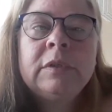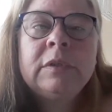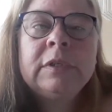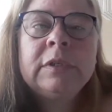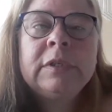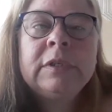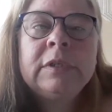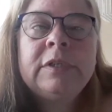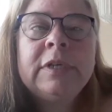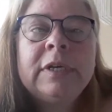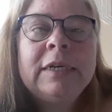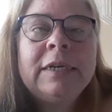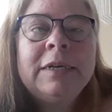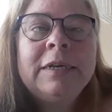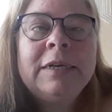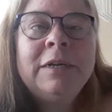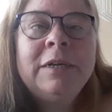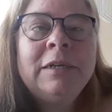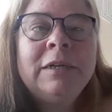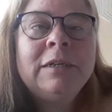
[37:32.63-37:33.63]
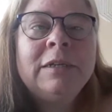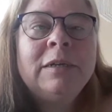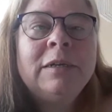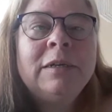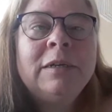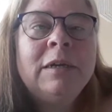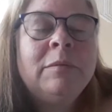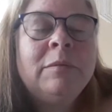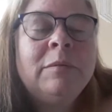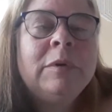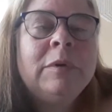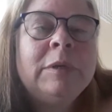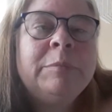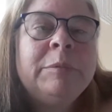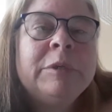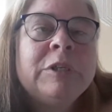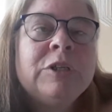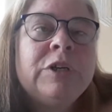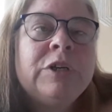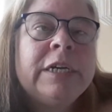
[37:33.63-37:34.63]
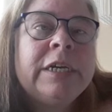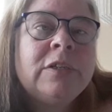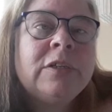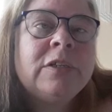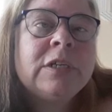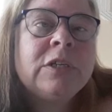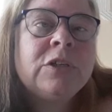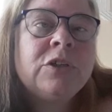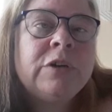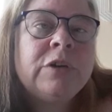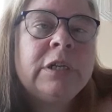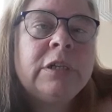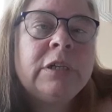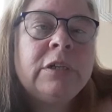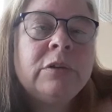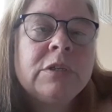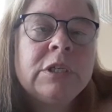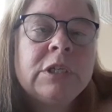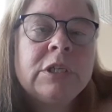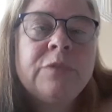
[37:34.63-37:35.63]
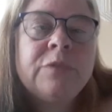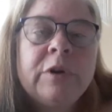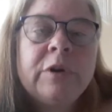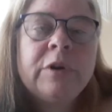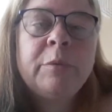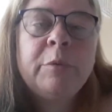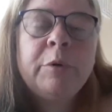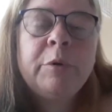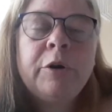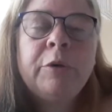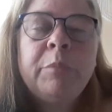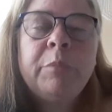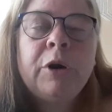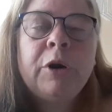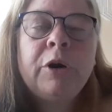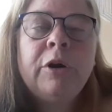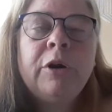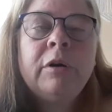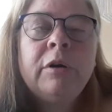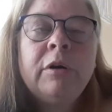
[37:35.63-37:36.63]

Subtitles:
Mr. Higgs says trade those 6 for a burger.